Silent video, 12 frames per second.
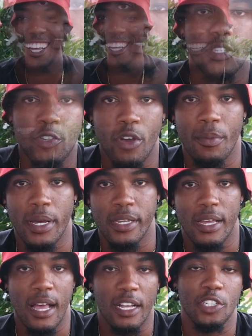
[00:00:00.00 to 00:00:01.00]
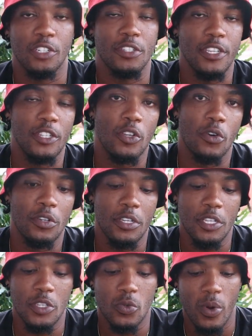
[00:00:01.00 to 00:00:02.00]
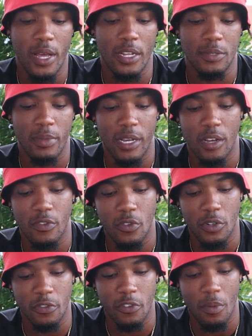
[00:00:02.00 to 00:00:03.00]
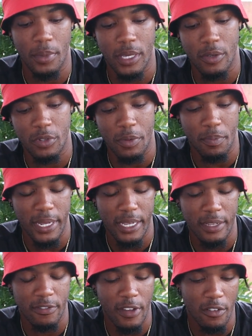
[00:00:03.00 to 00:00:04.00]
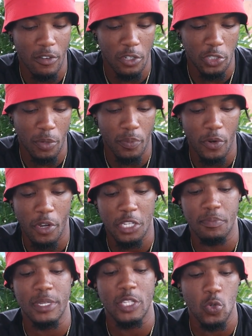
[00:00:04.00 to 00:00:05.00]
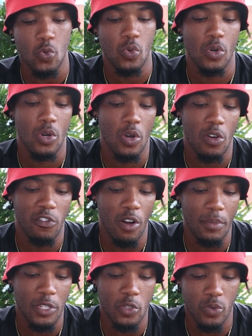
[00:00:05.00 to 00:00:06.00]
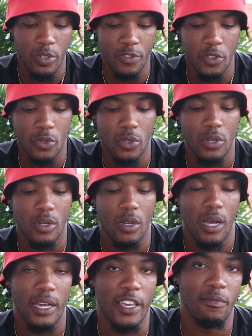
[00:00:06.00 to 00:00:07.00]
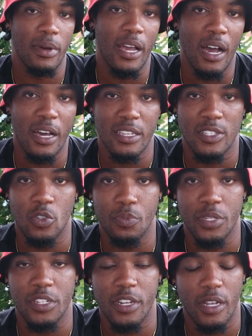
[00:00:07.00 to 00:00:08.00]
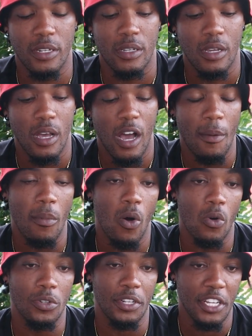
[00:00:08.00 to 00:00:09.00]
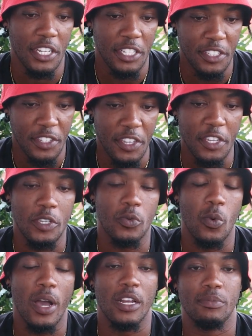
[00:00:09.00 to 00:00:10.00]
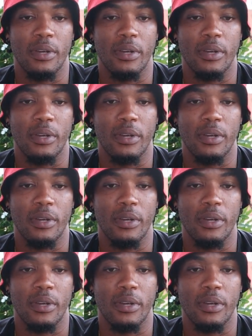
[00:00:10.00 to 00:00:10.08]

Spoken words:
Saramonic actually sent out these wireless microphone for me with the Blink 500 ProX B2 for me to review and give my honest opinion about these wireless